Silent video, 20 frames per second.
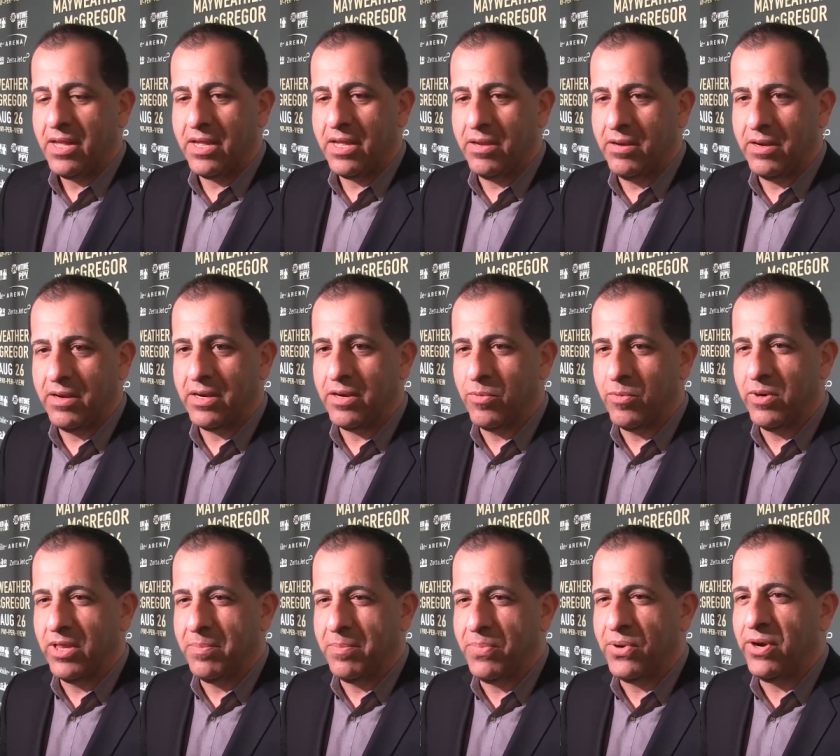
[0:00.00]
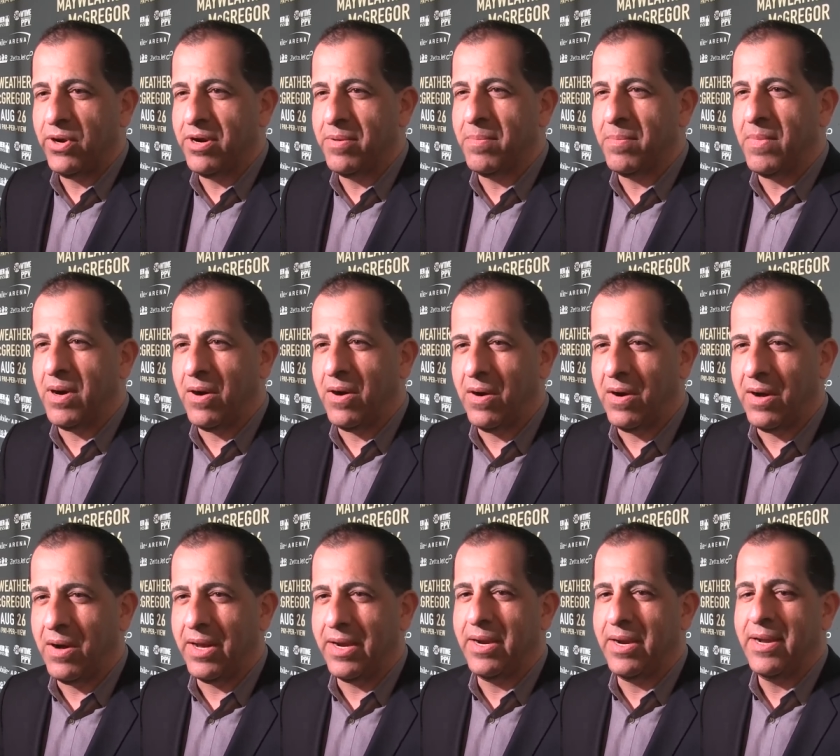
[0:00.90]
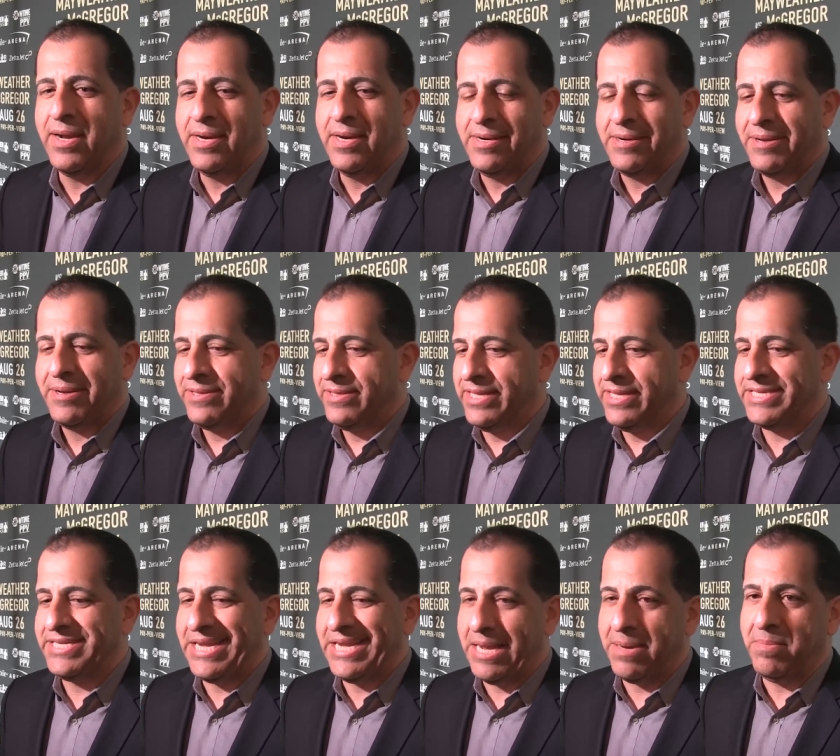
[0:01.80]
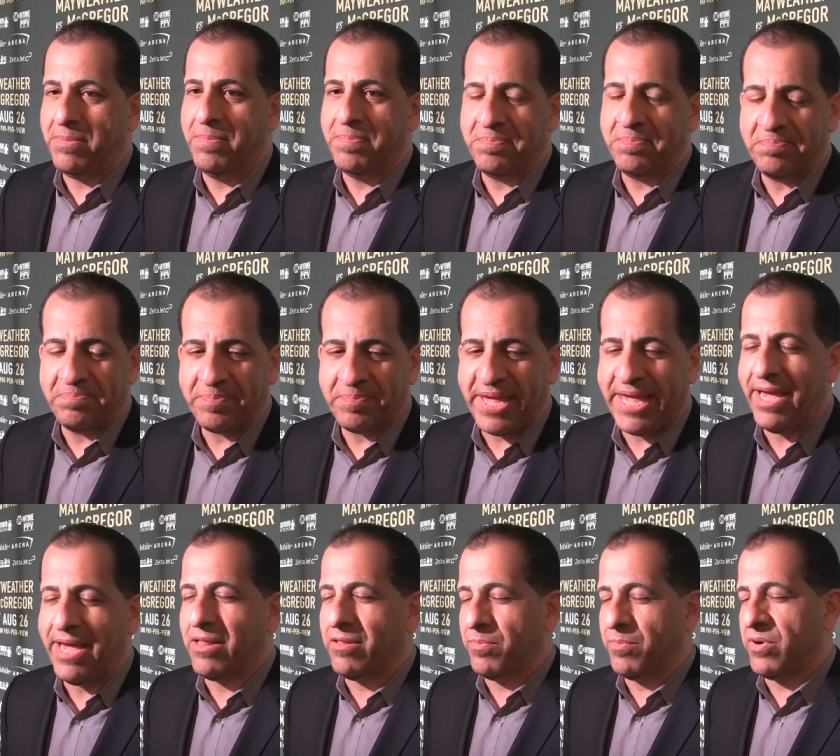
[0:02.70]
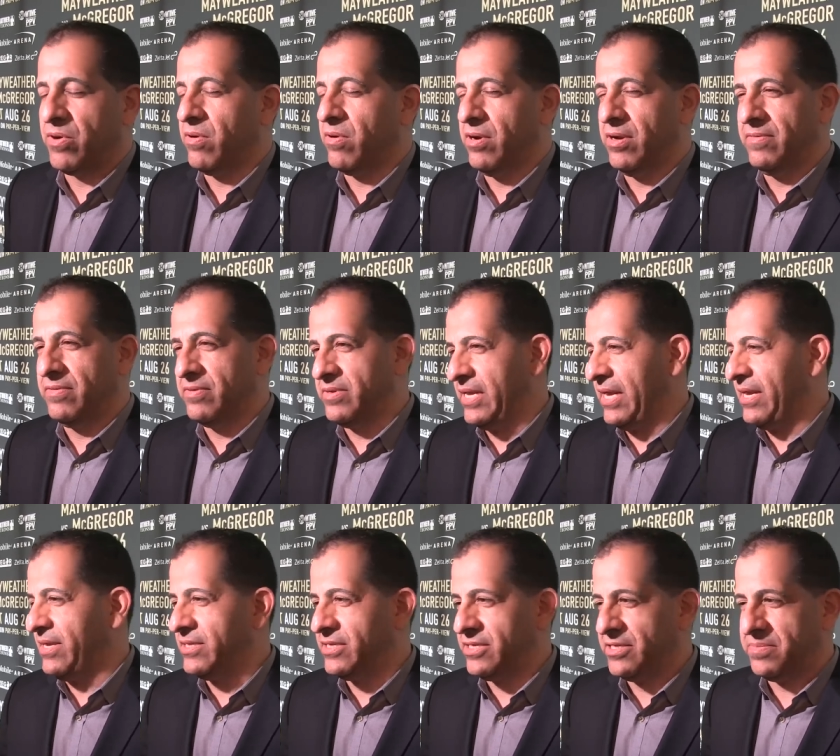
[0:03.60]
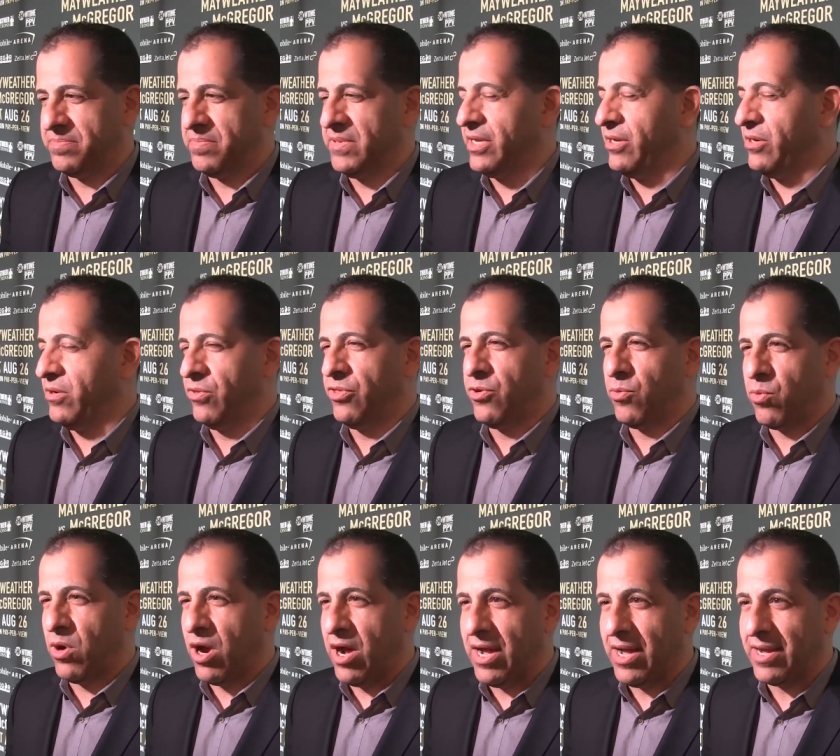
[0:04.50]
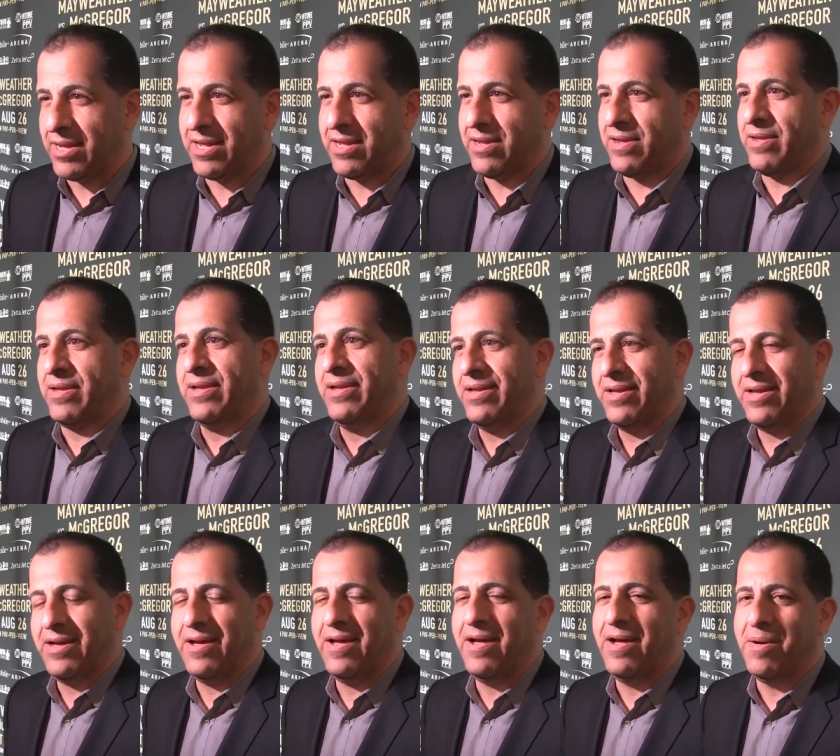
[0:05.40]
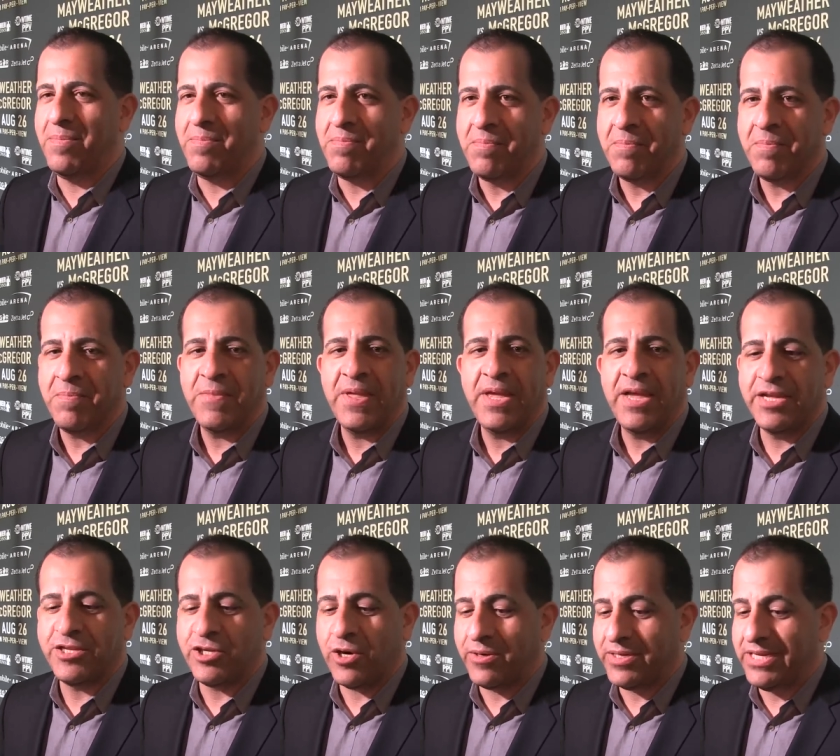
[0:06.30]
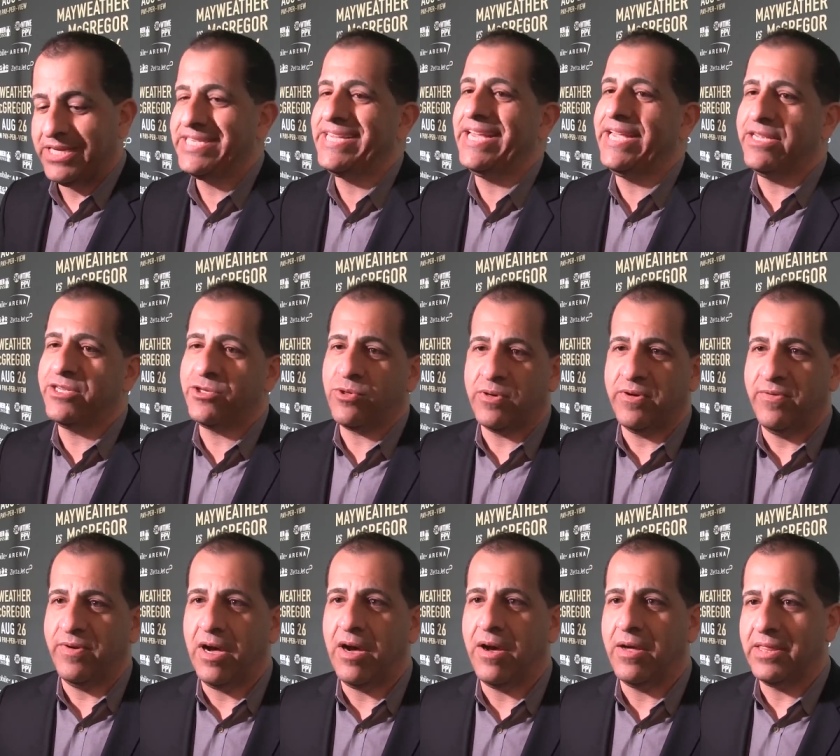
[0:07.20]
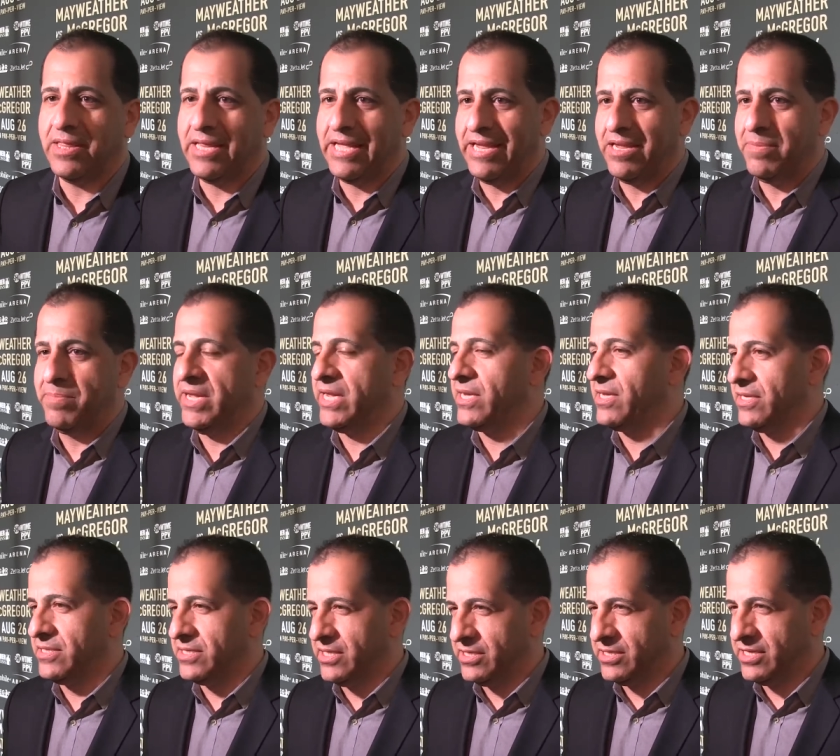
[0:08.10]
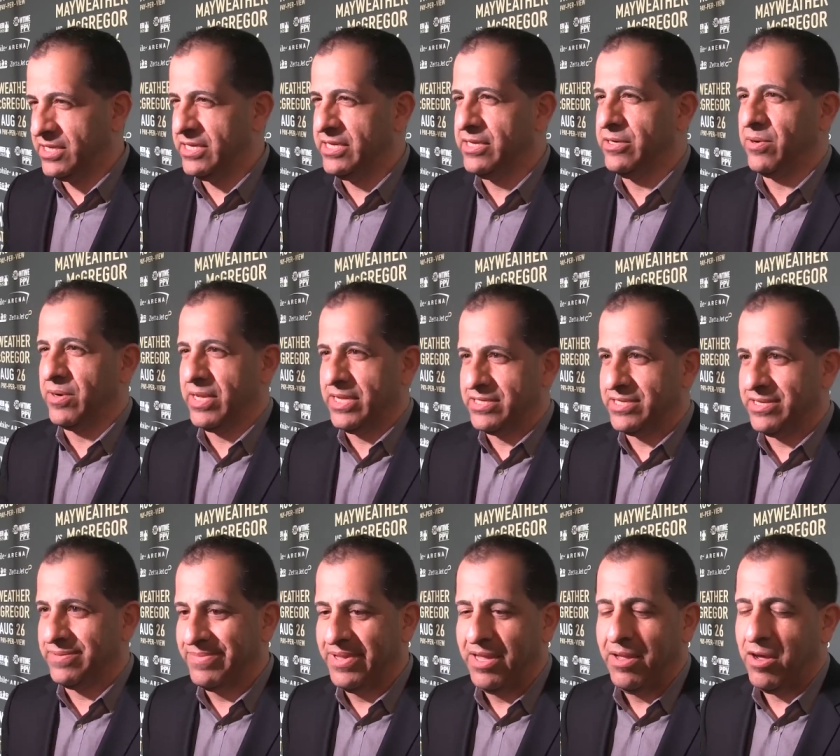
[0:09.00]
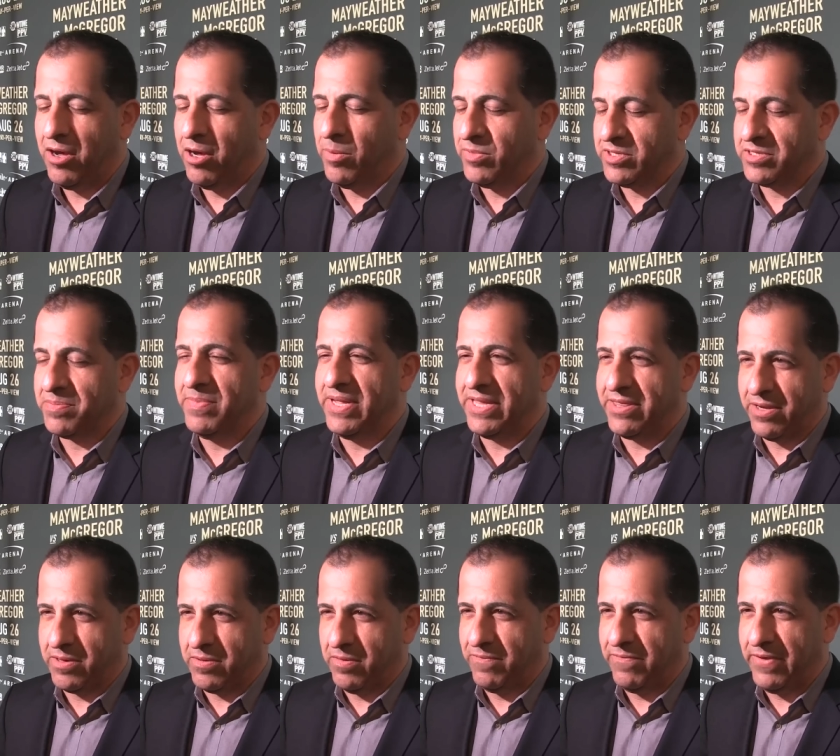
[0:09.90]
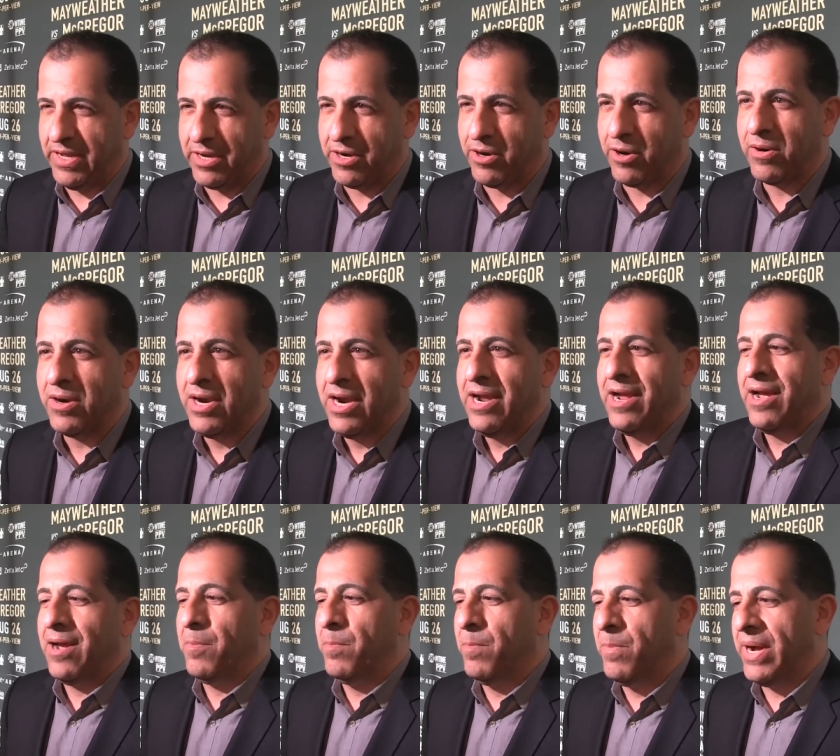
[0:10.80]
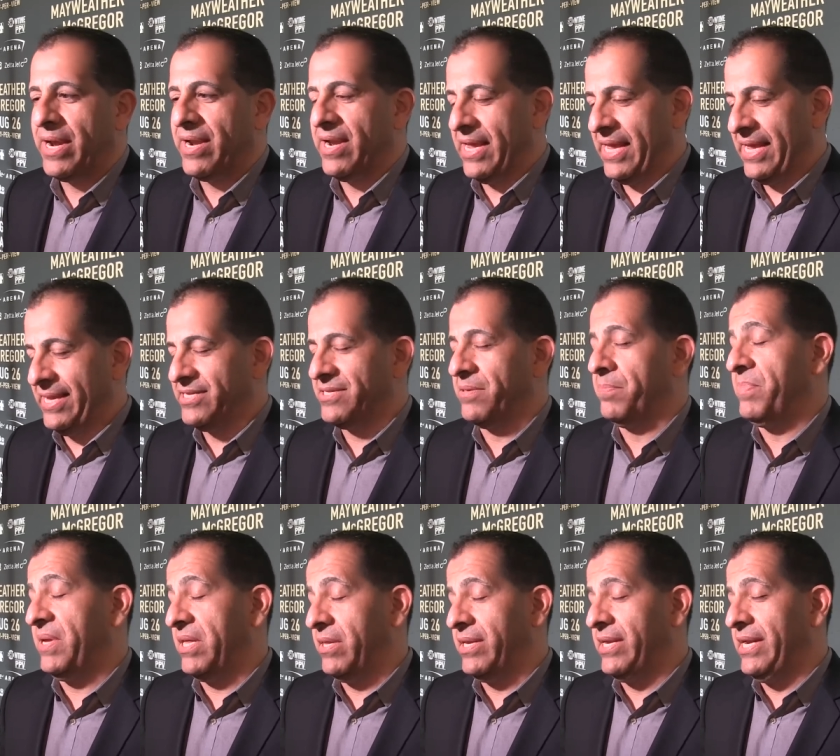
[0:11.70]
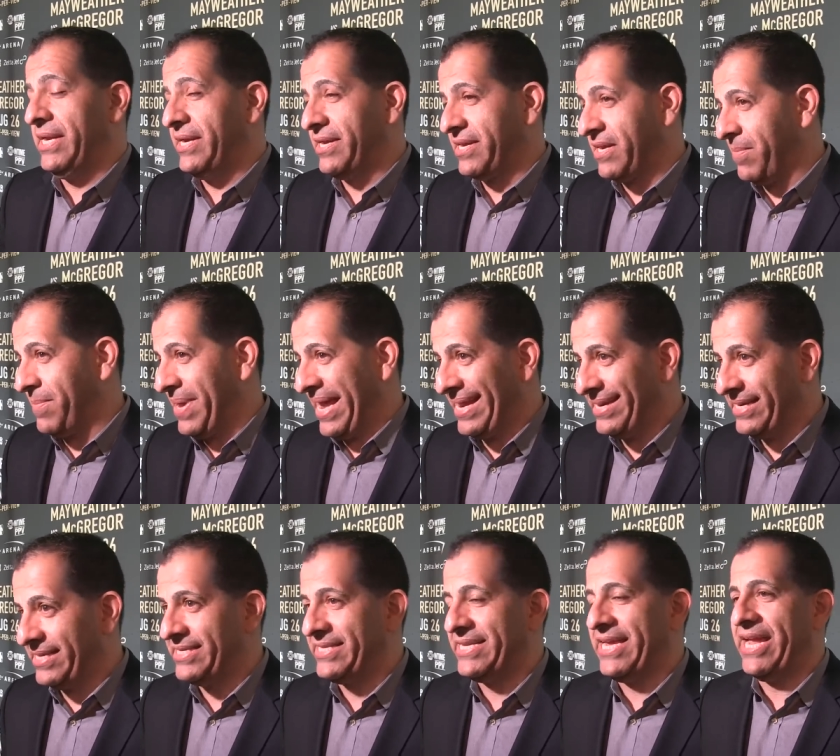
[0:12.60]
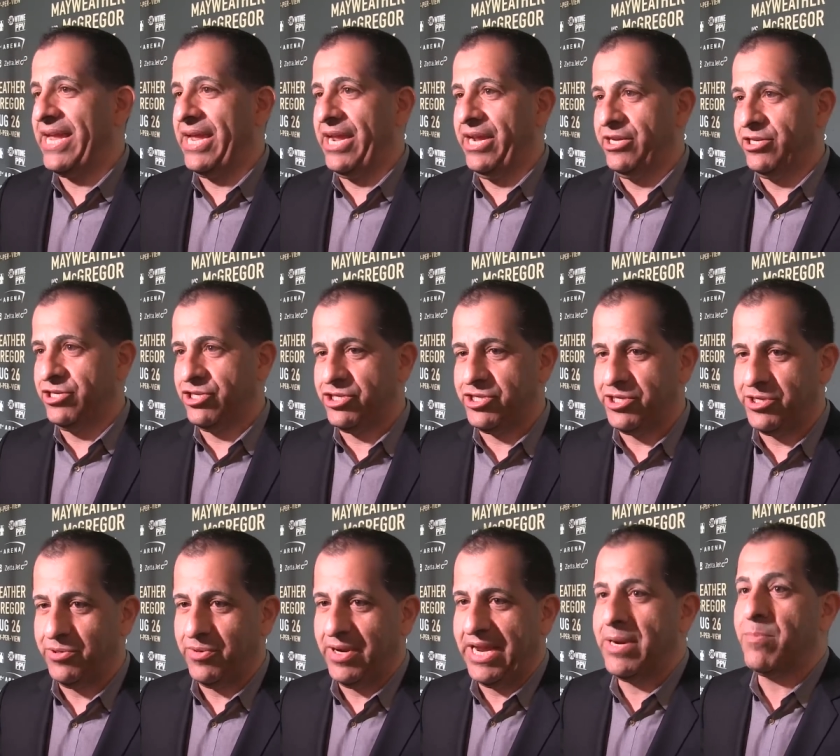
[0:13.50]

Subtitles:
You really put him on the same caliber as you know, The Rock. It's hard to say sort of Ali because it's, you know, he's an almost mythical figure, but his ability to command a stage, to